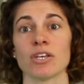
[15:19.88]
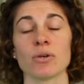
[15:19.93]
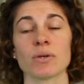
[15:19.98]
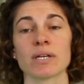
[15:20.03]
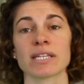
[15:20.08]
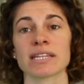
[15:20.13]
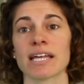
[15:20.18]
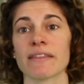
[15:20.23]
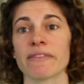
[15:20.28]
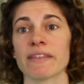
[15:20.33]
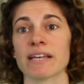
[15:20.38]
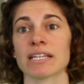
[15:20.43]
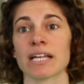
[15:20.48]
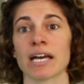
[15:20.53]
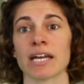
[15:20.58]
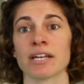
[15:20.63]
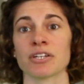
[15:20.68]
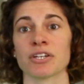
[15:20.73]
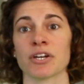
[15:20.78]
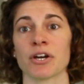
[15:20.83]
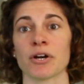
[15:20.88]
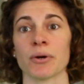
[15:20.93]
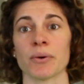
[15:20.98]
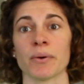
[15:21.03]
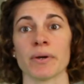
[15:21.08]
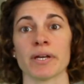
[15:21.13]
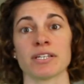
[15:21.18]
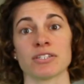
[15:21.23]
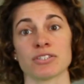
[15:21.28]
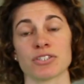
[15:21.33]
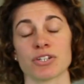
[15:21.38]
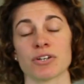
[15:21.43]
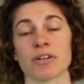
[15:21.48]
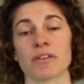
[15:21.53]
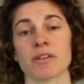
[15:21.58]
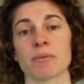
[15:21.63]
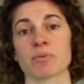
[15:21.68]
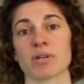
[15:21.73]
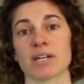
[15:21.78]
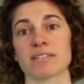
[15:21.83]
you can let the client go and turn
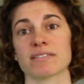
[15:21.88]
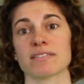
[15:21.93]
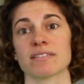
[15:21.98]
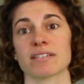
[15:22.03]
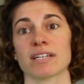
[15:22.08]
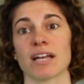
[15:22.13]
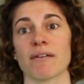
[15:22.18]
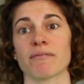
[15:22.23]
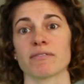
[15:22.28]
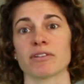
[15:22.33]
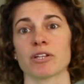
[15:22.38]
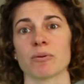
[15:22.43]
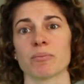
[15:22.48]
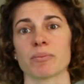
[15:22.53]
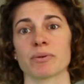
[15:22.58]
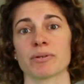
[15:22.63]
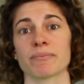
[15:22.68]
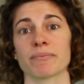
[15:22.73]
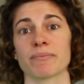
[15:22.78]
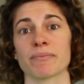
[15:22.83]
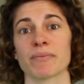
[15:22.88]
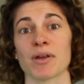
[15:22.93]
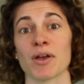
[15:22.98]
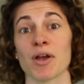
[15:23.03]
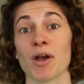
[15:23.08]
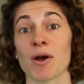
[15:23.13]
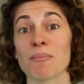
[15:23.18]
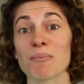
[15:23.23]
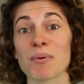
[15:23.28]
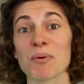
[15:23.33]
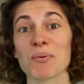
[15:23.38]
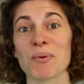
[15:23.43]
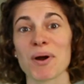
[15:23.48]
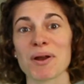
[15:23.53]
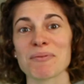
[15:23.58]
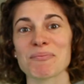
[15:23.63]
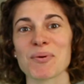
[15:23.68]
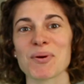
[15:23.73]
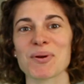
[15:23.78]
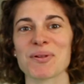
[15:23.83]
in the processing envelope. But
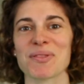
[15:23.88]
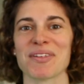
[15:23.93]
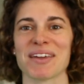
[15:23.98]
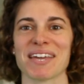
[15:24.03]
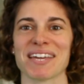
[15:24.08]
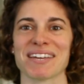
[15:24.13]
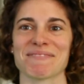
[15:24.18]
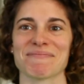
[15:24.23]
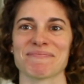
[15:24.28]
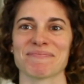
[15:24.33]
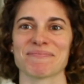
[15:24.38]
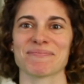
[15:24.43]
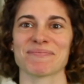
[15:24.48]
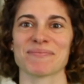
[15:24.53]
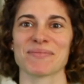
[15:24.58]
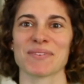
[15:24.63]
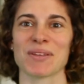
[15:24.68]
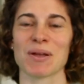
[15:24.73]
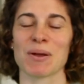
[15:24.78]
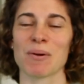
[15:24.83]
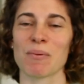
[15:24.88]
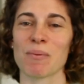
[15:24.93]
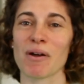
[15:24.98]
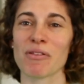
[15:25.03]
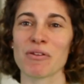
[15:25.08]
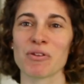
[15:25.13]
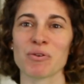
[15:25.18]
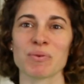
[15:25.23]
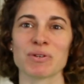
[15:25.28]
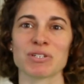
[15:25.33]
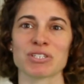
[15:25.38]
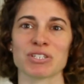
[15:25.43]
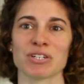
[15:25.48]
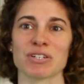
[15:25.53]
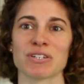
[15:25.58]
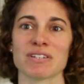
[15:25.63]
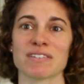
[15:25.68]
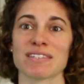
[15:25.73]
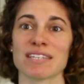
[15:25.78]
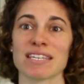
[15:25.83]
one more thing. Whether the
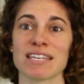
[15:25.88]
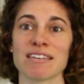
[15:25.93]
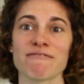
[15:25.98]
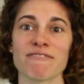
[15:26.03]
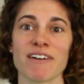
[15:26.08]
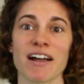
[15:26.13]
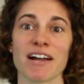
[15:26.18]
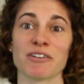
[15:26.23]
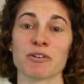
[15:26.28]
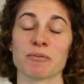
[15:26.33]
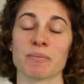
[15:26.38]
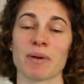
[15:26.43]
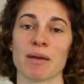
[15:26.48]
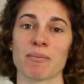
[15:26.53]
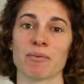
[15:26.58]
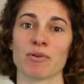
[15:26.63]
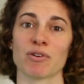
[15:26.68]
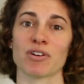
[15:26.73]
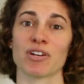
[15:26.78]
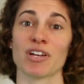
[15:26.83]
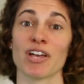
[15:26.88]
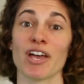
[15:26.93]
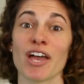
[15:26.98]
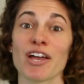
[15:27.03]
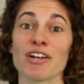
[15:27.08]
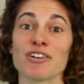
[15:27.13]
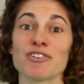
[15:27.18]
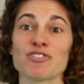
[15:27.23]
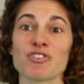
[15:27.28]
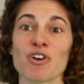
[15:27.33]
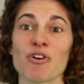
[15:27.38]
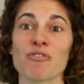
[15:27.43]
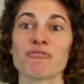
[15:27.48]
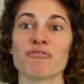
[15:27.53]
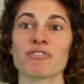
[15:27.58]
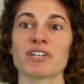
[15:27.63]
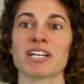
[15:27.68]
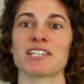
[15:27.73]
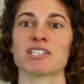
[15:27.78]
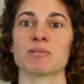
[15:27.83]
return is e-file or paper, don't
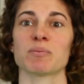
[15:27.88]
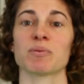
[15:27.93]
forget to